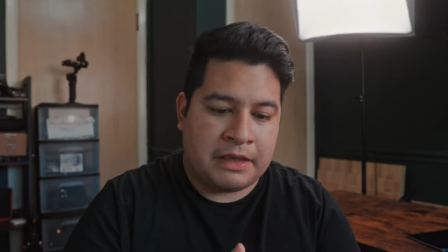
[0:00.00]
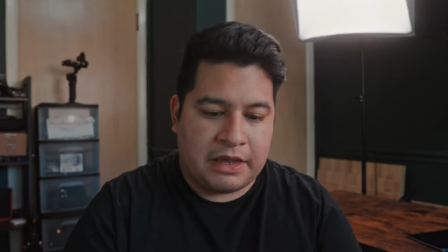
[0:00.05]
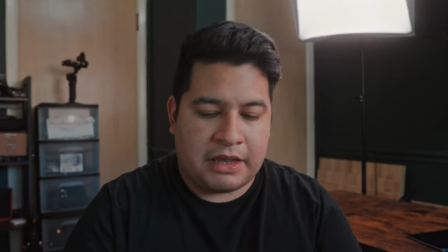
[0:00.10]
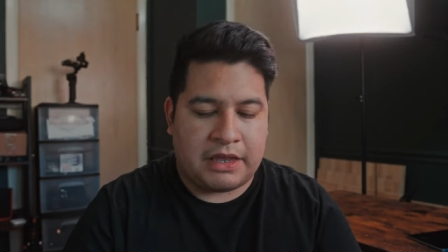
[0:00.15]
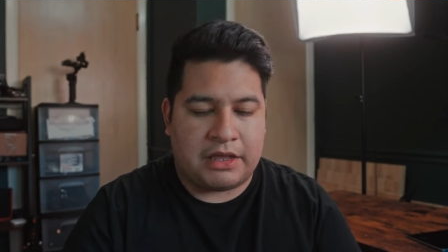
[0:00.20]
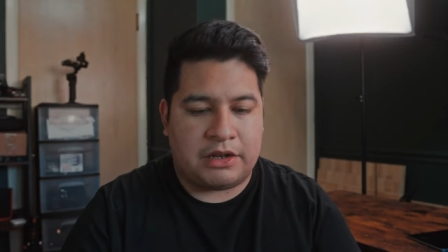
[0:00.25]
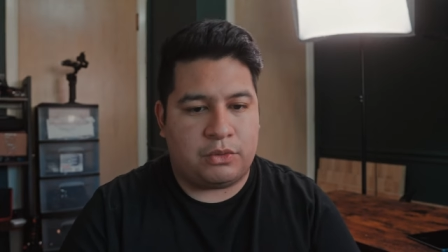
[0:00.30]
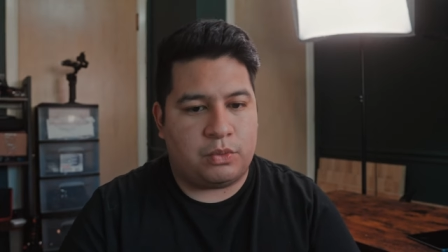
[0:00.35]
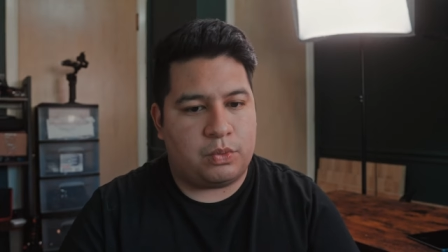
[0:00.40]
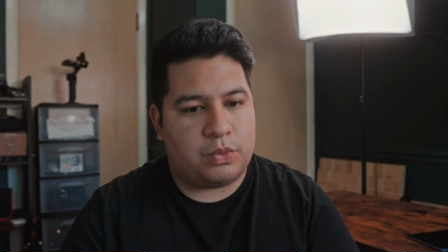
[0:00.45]

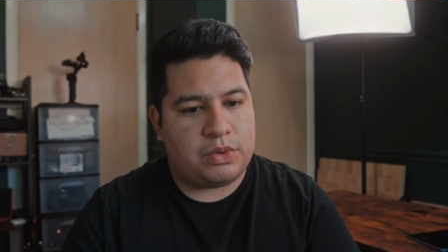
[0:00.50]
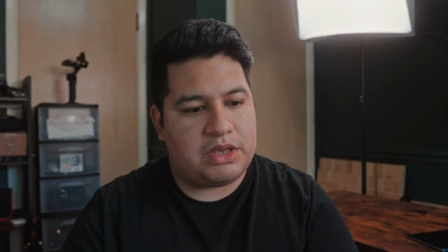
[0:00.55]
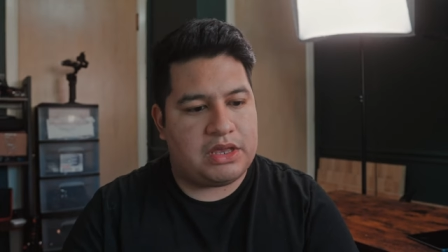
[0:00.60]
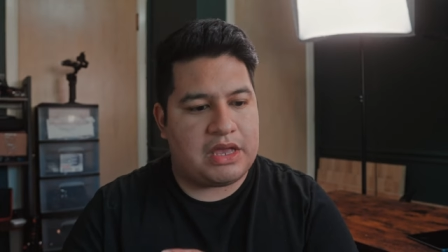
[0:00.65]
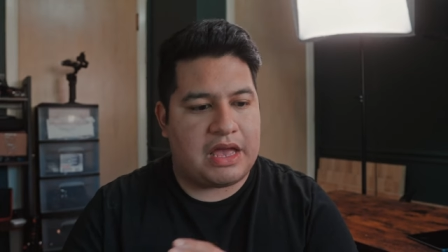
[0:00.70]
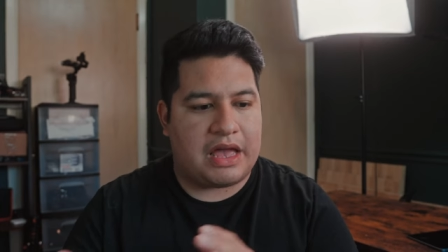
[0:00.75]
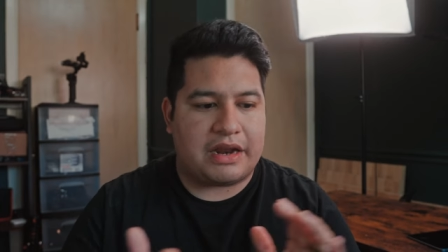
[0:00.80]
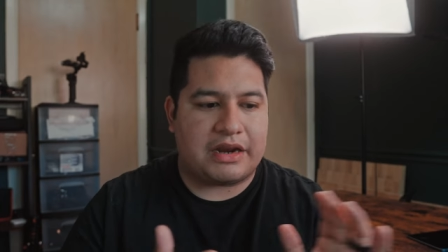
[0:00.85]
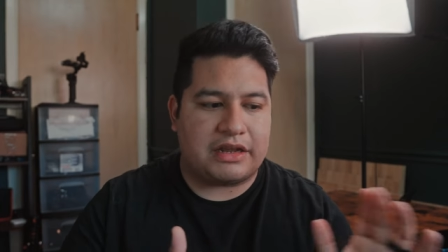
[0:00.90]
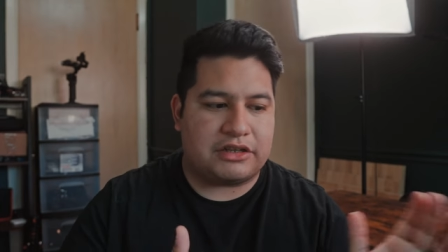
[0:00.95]
and we
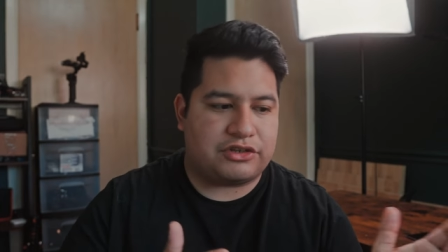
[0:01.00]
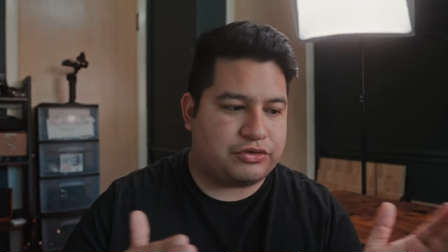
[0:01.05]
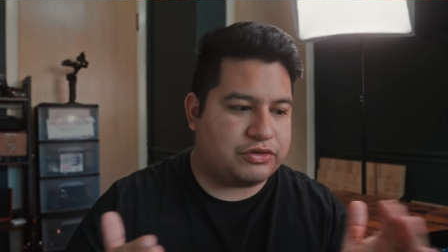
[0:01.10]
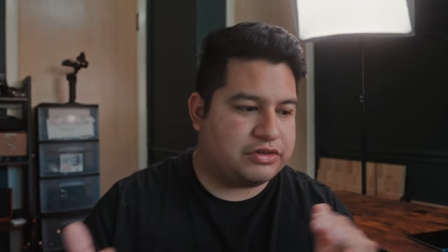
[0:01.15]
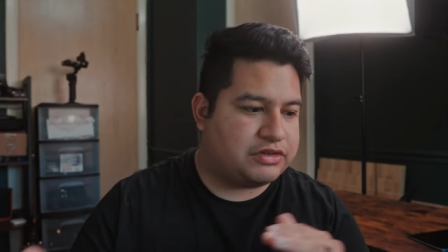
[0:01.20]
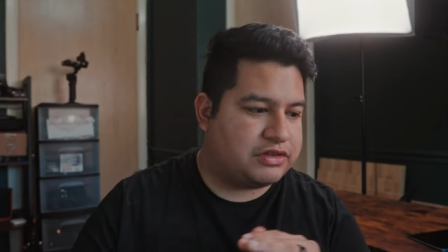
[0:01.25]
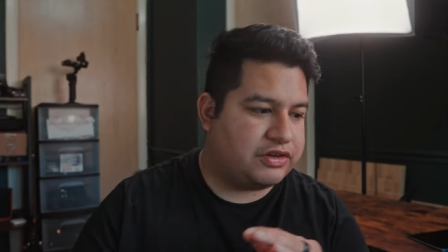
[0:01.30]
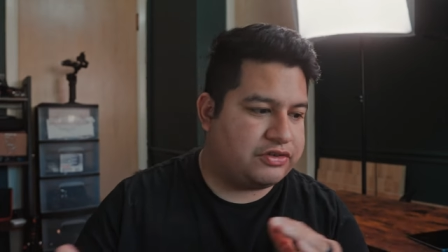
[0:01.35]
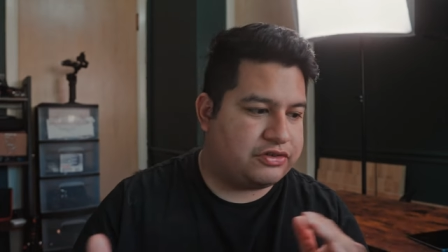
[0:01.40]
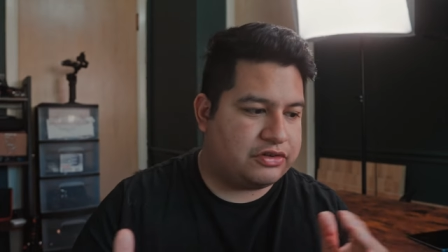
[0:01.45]
had a
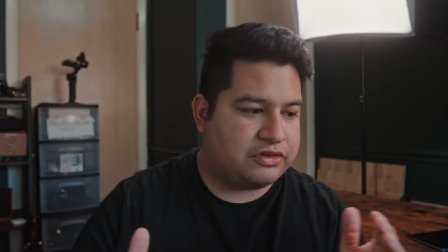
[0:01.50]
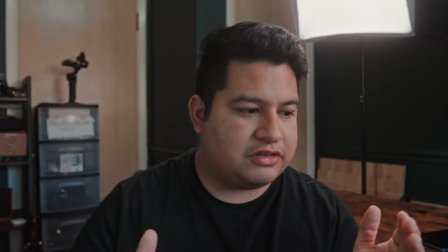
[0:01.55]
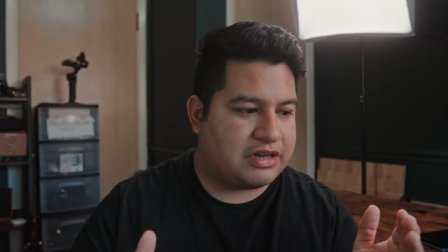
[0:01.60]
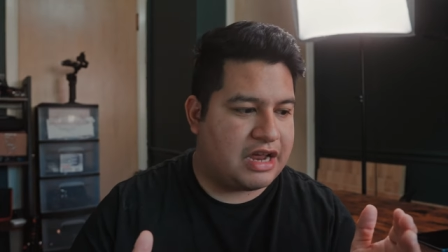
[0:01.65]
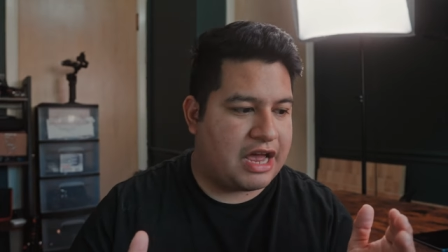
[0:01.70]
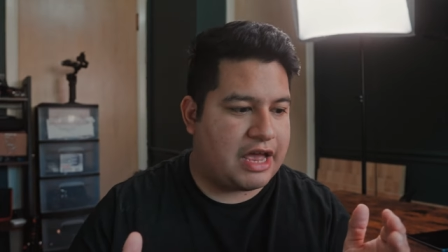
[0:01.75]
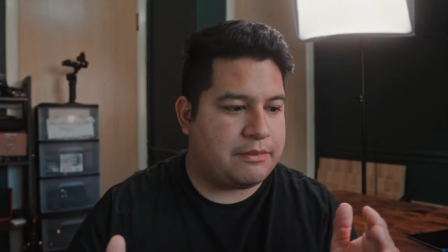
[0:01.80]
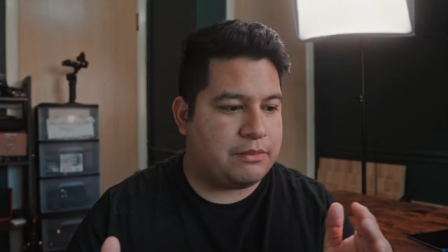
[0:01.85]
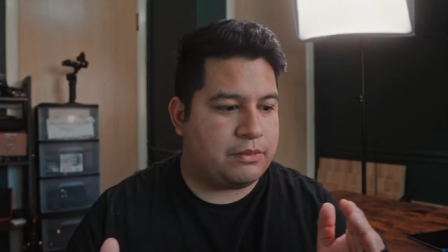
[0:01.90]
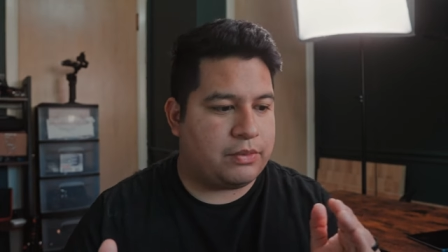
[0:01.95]
transition
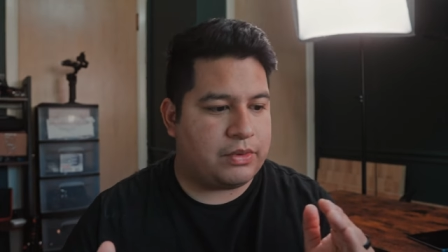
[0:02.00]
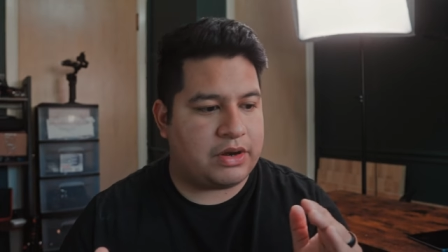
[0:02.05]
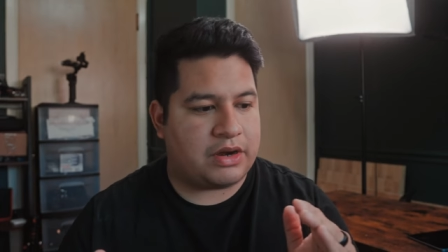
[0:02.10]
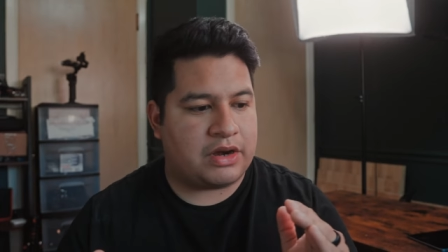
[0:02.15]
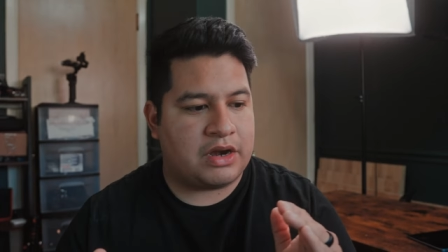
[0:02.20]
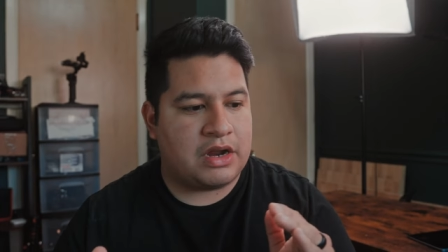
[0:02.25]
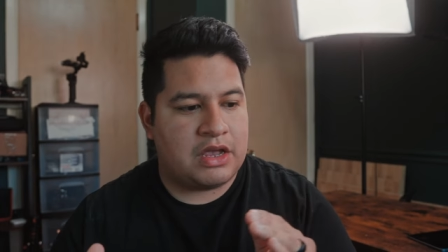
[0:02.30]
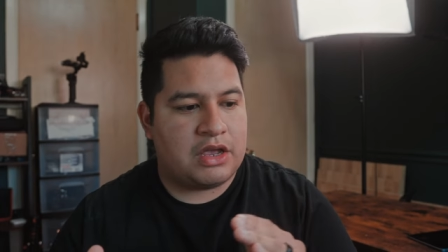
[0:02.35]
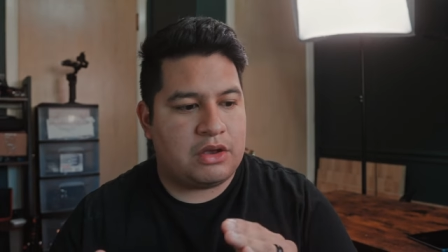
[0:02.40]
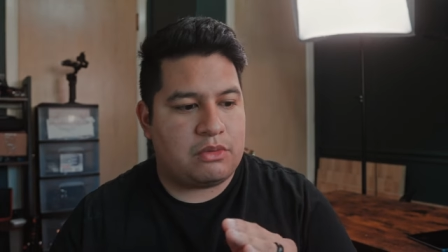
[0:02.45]
time
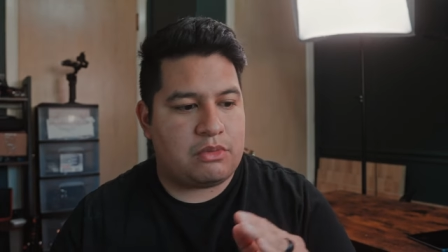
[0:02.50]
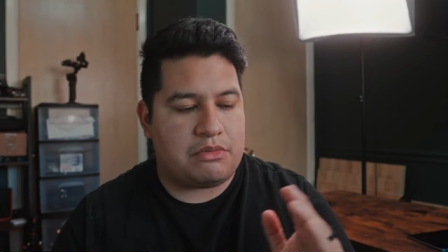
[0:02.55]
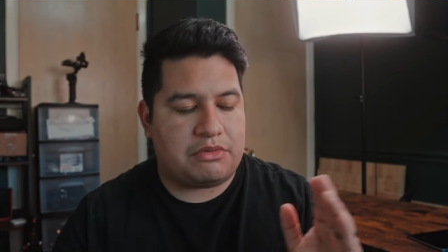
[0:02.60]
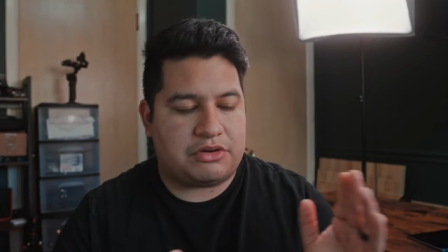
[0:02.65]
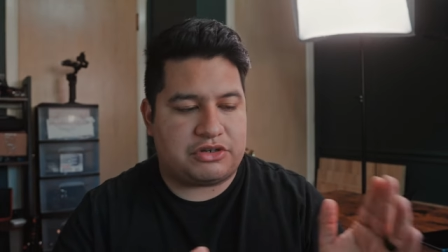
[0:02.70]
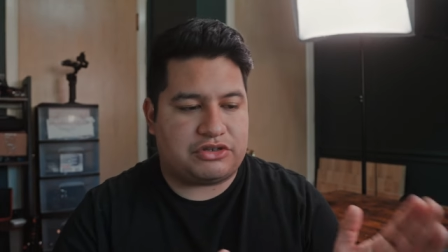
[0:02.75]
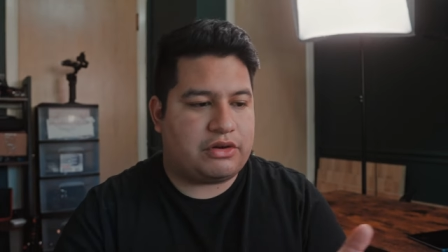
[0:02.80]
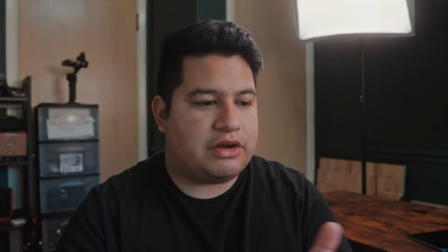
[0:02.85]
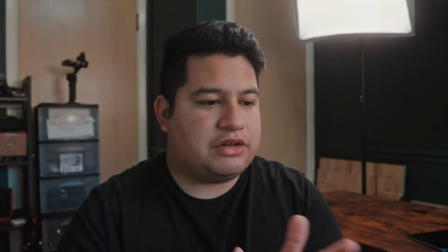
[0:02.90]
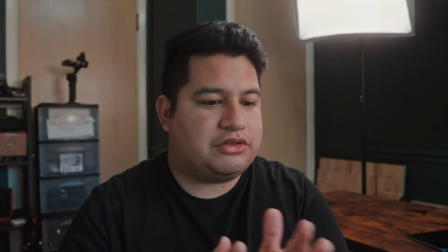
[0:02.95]
where we
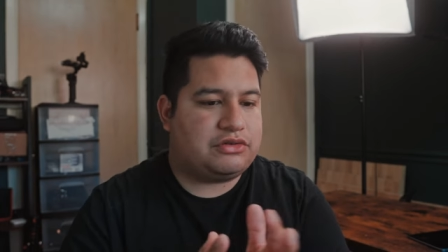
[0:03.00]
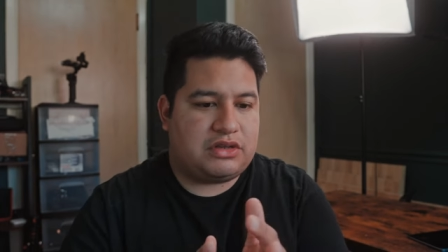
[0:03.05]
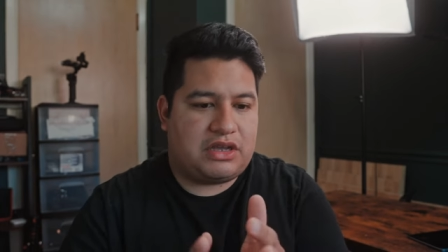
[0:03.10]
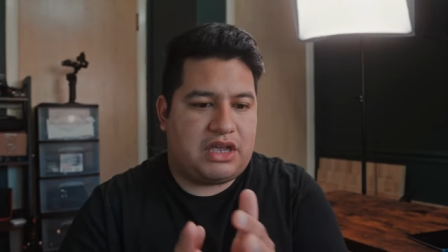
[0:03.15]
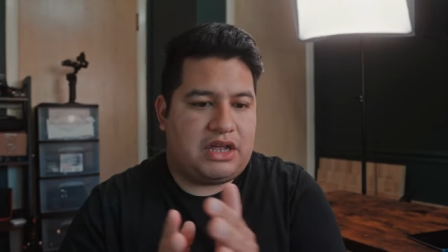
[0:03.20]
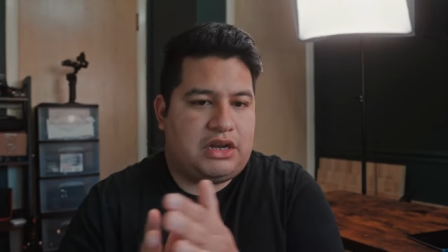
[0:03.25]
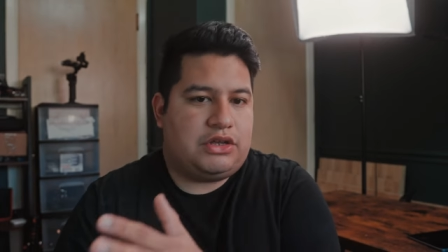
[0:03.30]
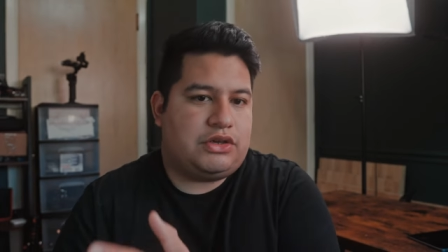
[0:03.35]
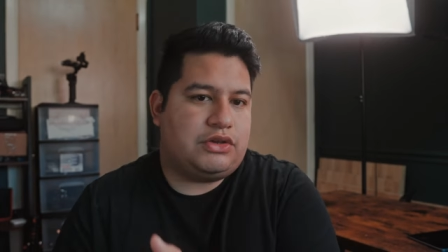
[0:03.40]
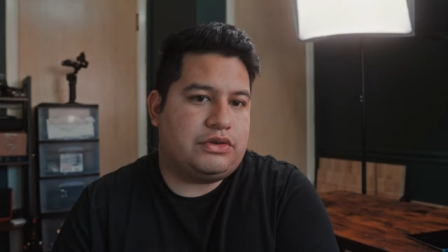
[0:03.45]
were trying to
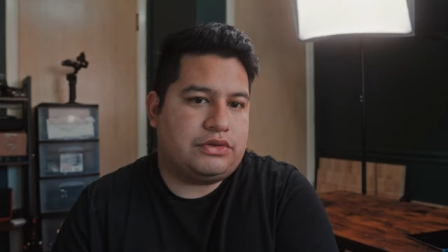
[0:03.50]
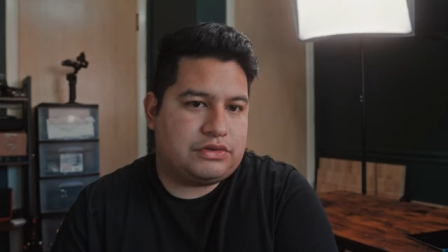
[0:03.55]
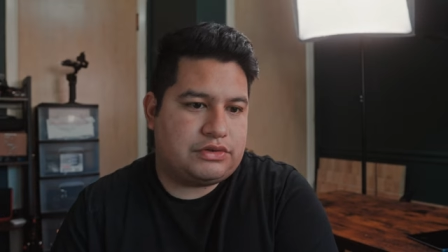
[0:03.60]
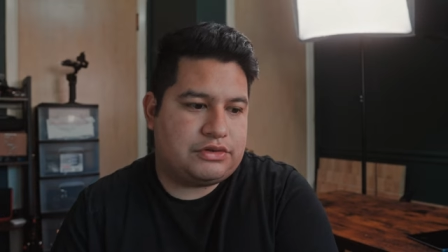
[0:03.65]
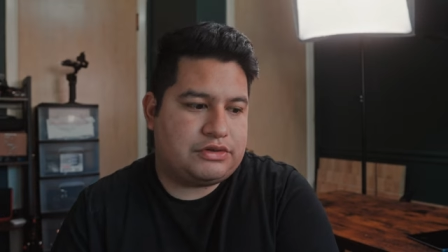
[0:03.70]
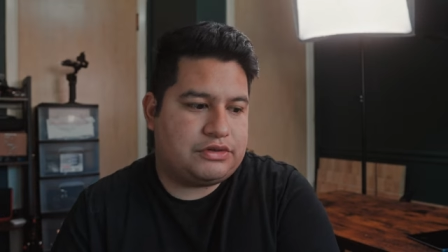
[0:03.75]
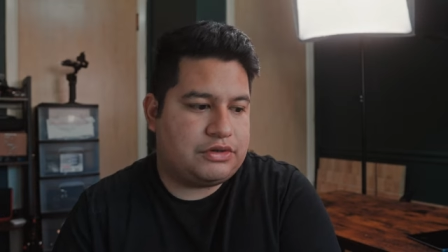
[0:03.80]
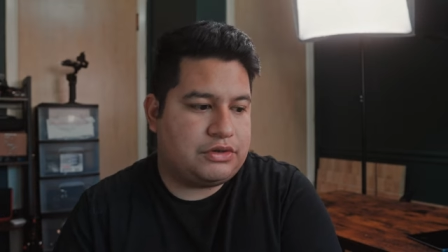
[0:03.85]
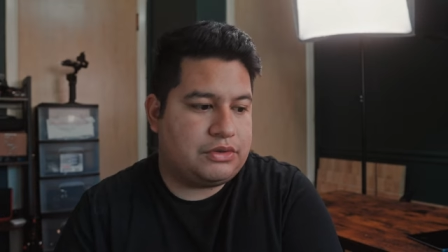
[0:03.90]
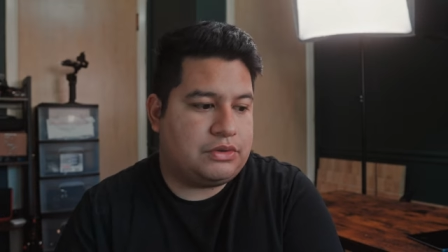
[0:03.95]
get
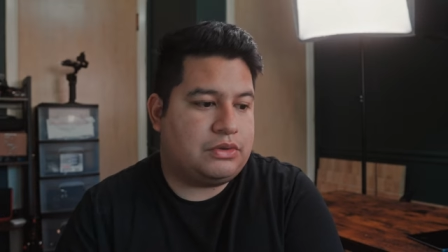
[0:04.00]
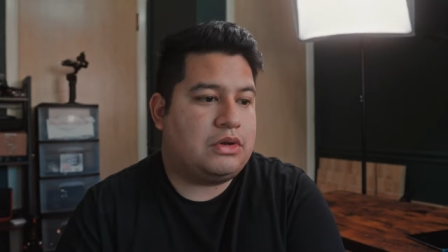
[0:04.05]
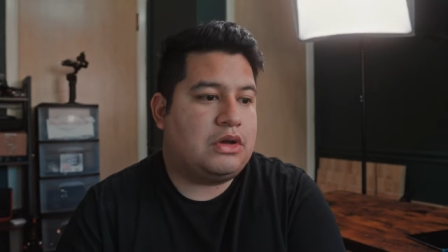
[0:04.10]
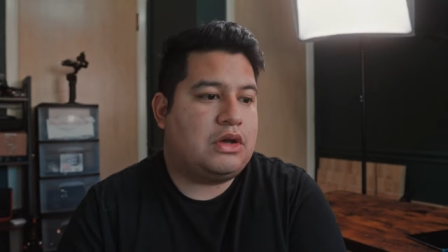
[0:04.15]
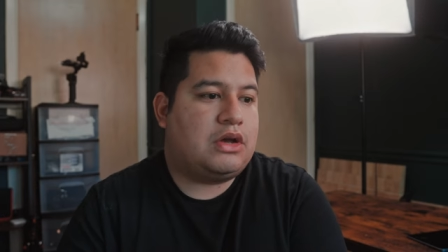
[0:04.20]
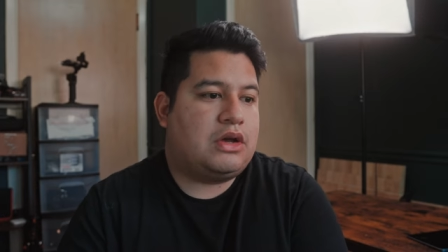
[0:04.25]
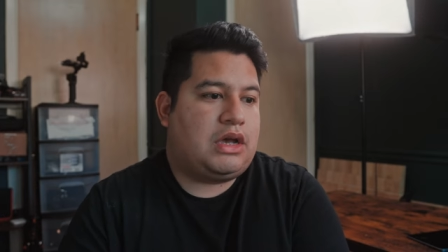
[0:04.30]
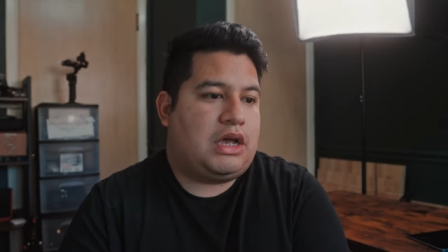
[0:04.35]
used to